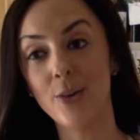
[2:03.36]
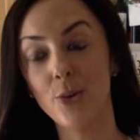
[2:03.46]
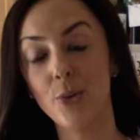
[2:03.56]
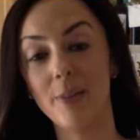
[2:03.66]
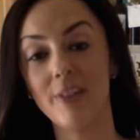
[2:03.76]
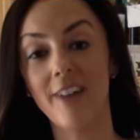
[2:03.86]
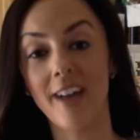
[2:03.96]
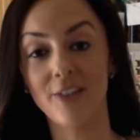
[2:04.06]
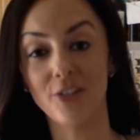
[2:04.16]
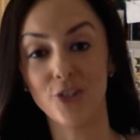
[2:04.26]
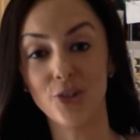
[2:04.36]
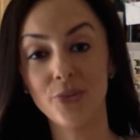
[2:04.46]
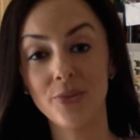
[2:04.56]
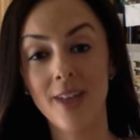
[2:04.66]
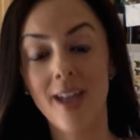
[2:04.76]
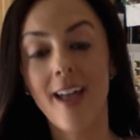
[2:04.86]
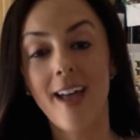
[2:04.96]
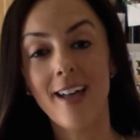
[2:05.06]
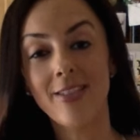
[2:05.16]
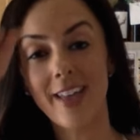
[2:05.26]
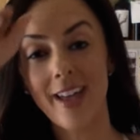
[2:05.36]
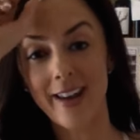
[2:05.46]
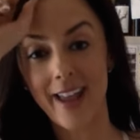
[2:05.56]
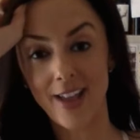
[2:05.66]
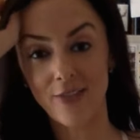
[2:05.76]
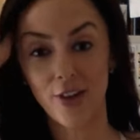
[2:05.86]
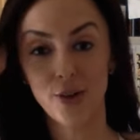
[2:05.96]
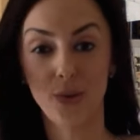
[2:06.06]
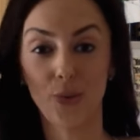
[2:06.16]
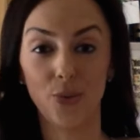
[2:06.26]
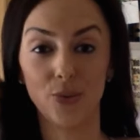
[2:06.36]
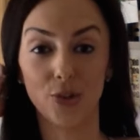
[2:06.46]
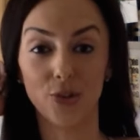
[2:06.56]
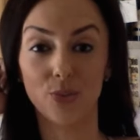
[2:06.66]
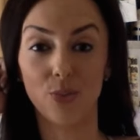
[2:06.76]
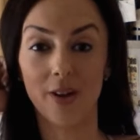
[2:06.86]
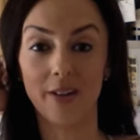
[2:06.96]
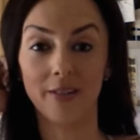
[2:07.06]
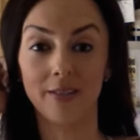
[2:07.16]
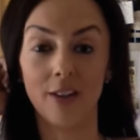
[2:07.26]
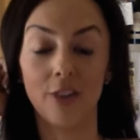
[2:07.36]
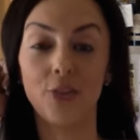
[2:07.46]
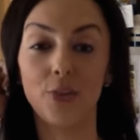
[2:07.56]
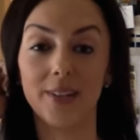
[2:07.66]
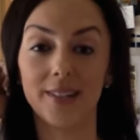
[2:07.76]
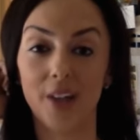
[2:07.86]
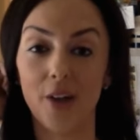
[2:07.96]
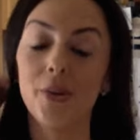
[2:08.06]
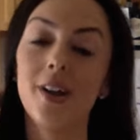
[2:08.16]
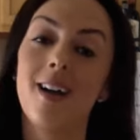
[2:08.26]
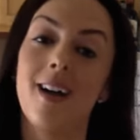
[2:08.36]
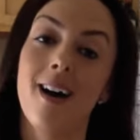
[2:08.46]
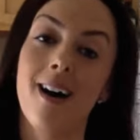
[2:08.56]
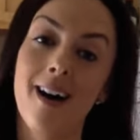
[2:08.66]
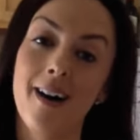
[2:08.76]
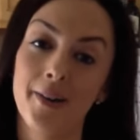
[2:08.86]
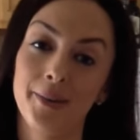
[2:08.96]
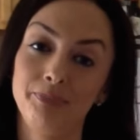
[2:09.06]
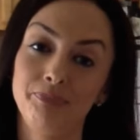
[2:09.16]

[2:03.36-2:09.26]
who will be 5 in June, and then Ava, who turned 1 a few weeks ago.